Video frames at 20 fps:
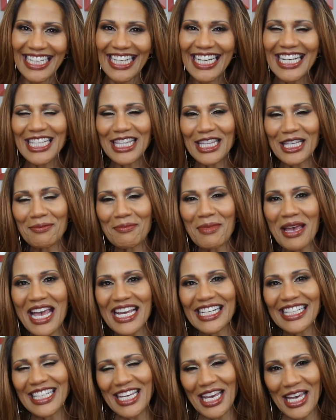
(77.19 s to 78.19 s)
in the
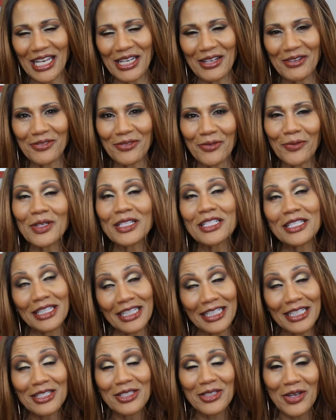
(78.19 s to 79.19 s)
man cave which
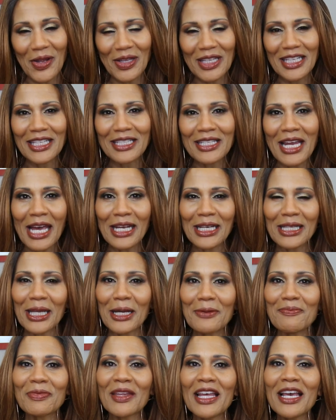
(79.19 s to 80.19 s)
he's calling the
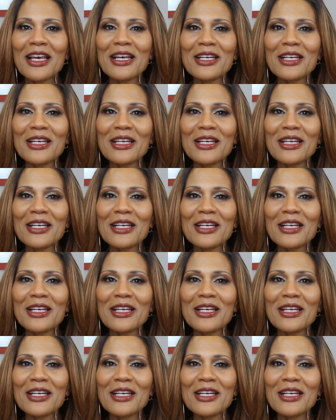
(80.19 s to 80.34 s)
nightclub